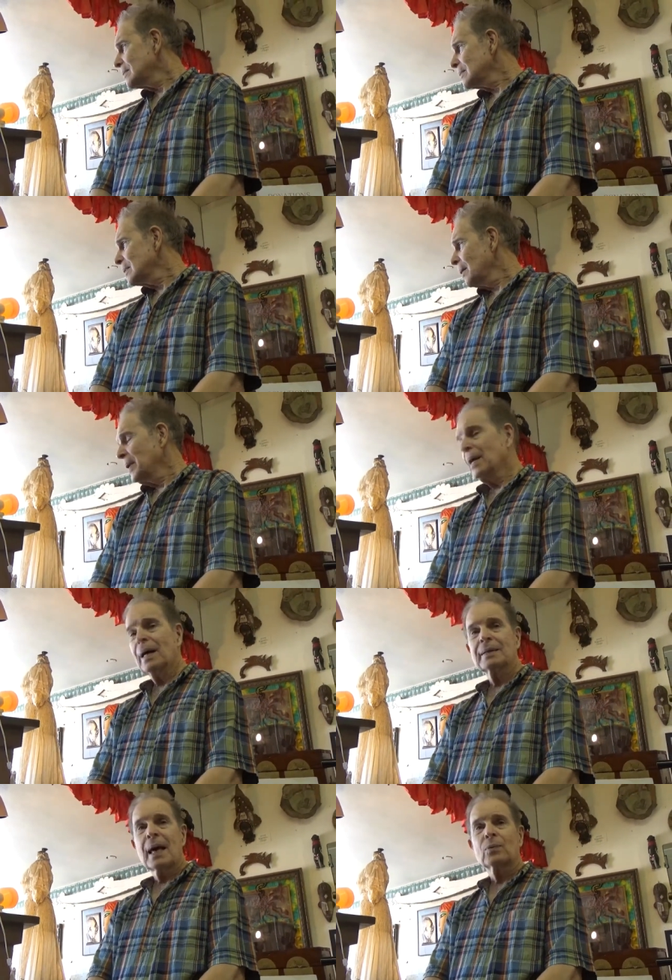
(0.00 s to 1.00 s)
come in
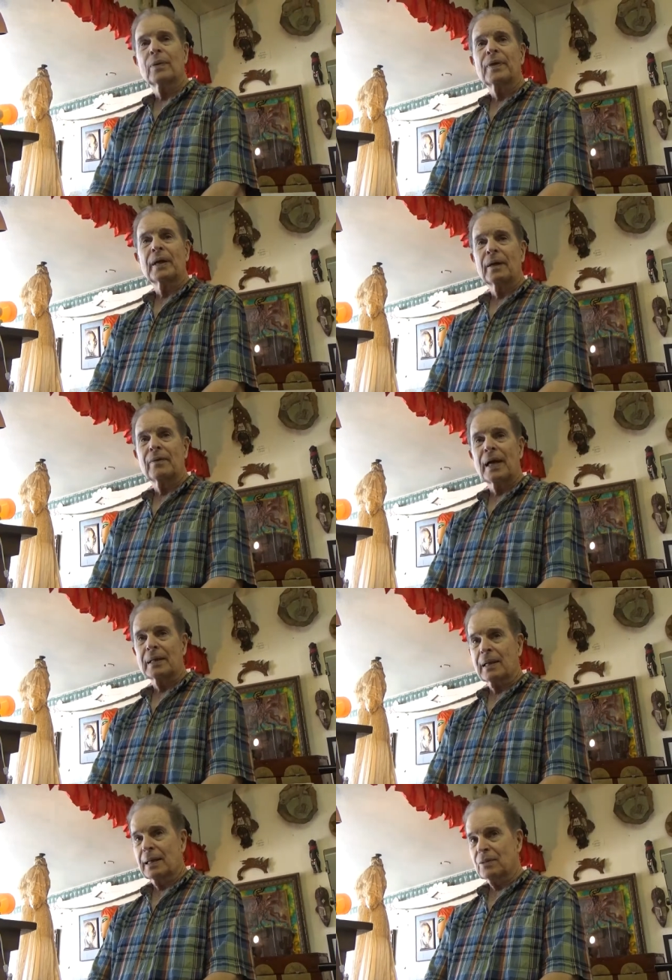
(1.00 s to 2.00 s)
contact with any of
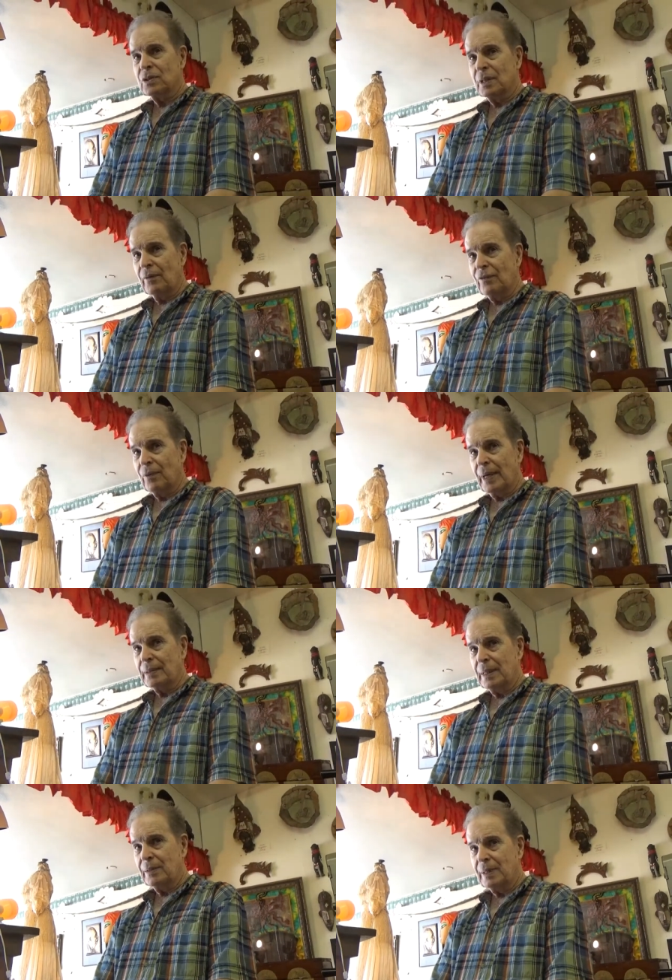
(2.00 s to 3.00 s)
that kind of stuff
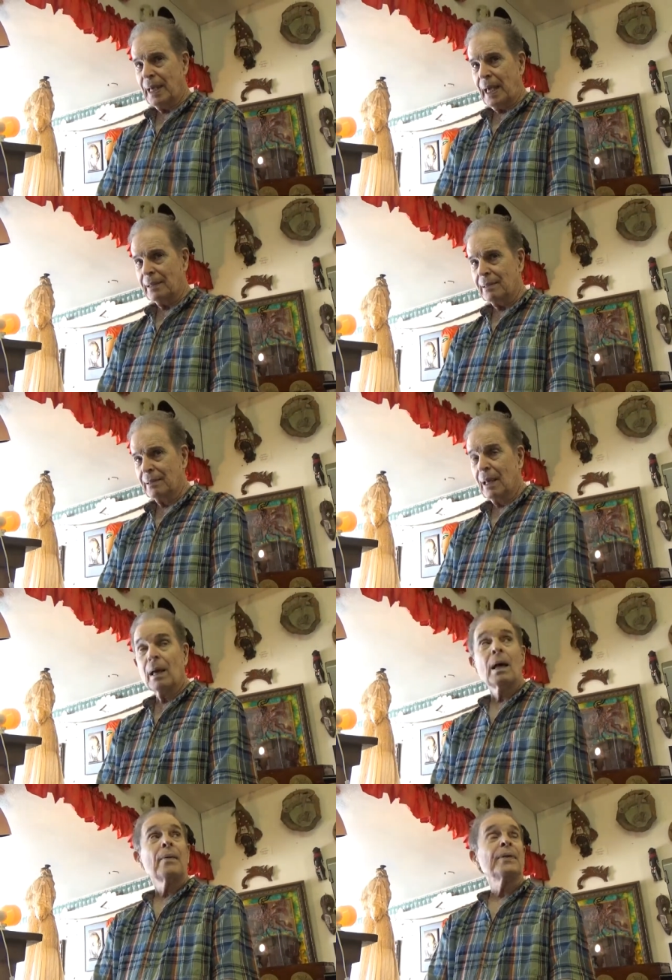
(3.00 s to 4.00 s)
around here yet.
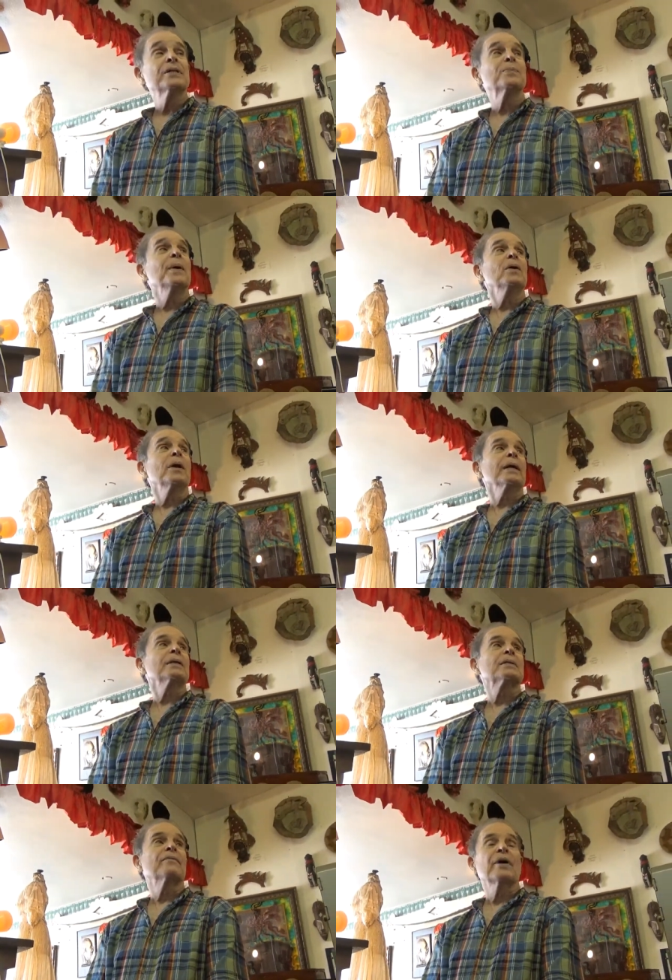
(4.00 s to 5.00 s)
This building
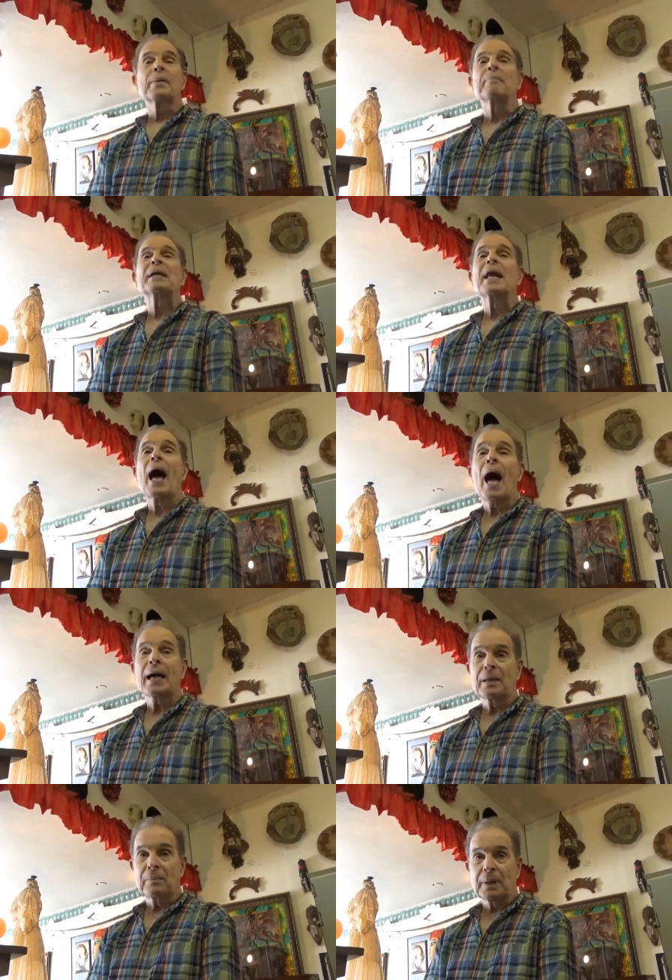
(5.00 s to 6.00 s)
is a very
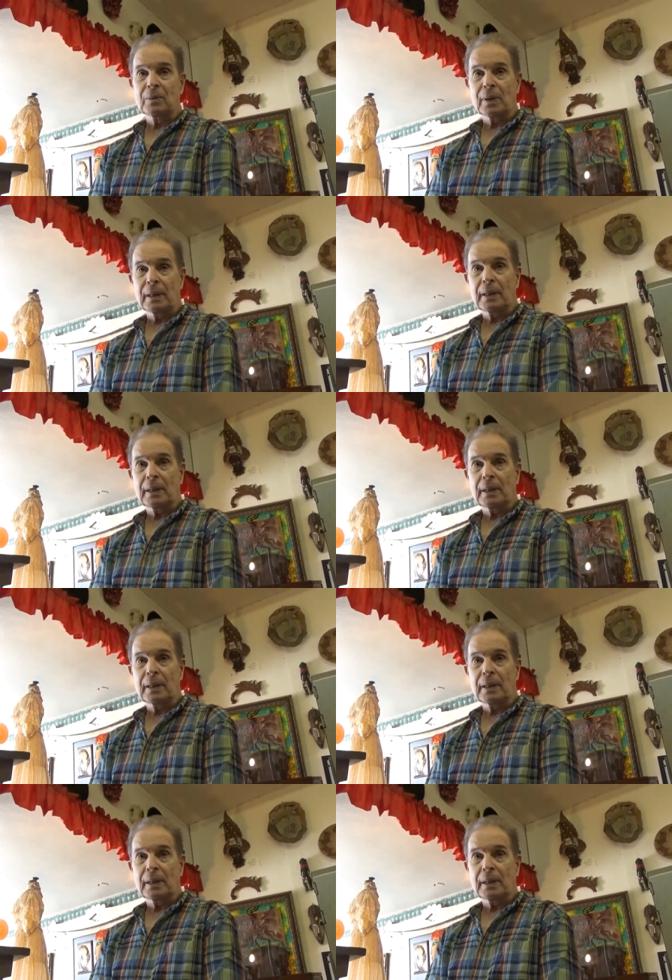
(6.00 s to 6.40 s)
benign building.